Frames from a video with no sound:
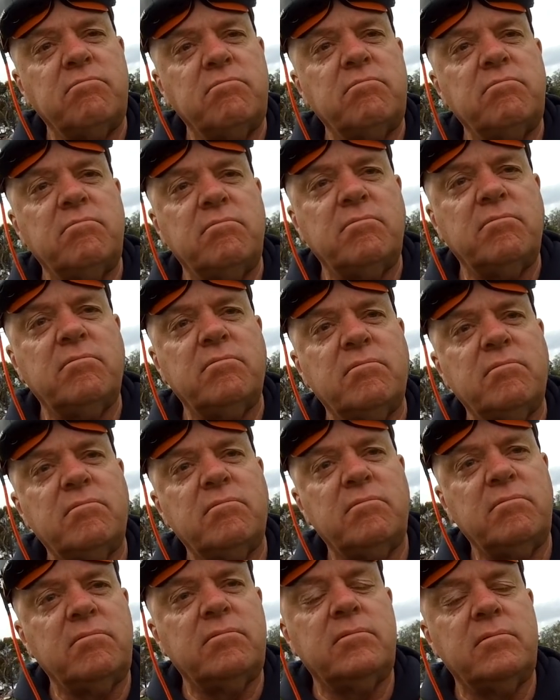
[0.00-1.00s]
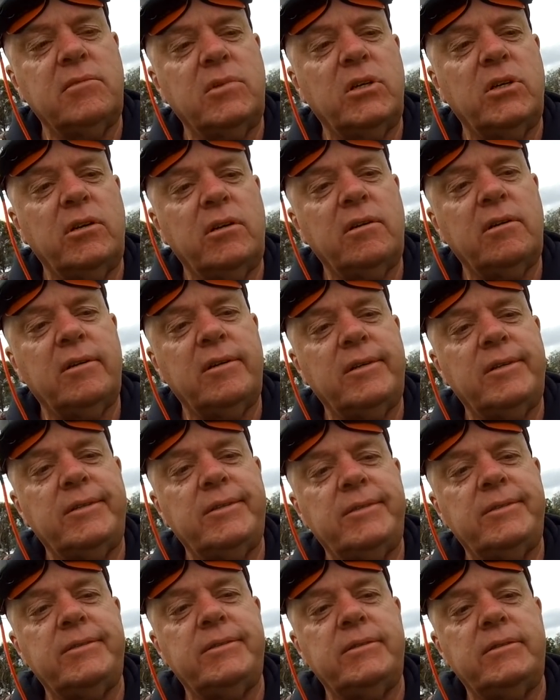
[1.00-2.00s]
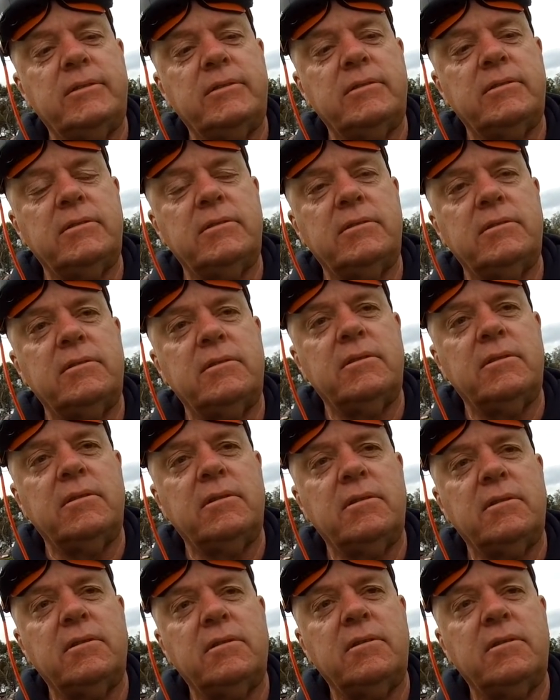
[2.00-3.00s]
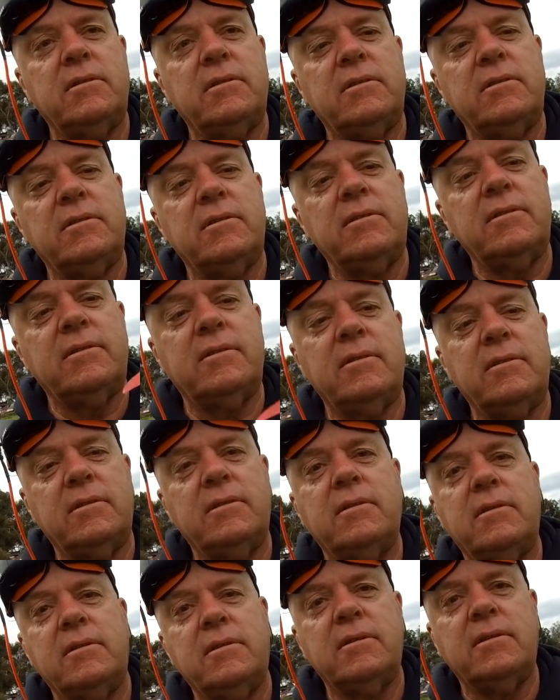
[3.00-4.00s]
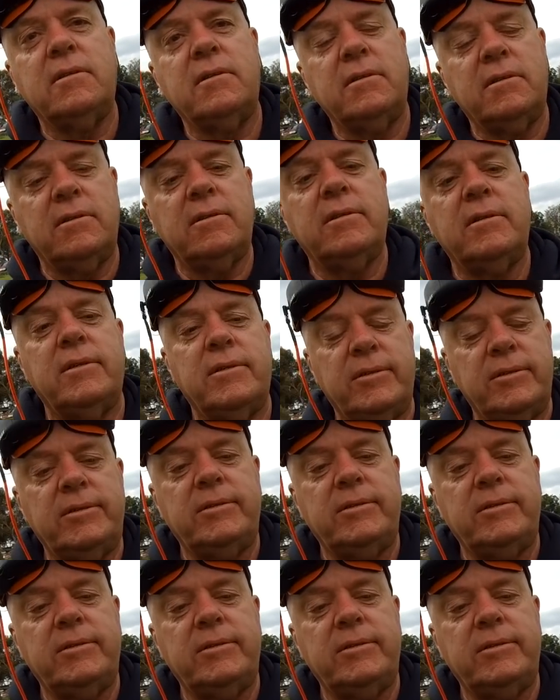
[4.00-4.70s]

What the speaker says: Yeah, I'm going to say, yep, I reckon 75 is good.